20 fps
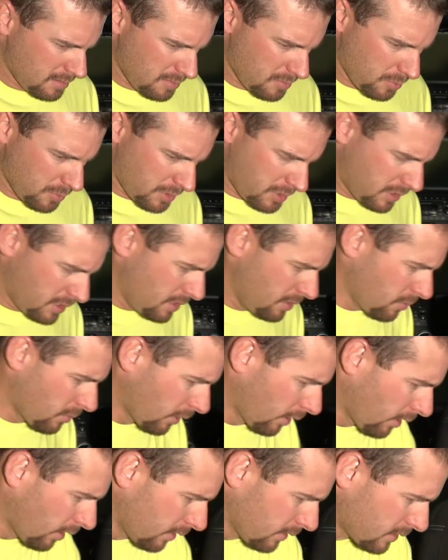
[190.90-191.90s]
We'll see
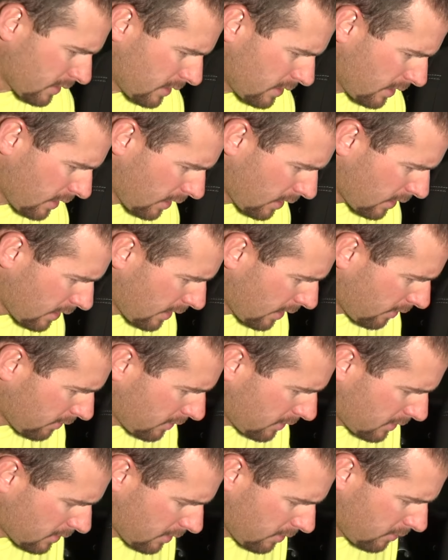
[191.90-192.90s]
what all is in here and how
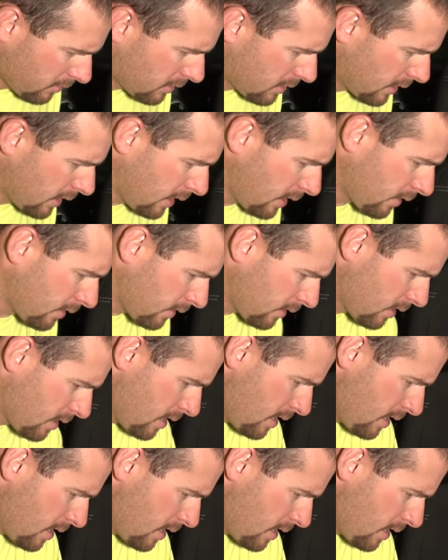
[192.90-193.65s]
this goes together.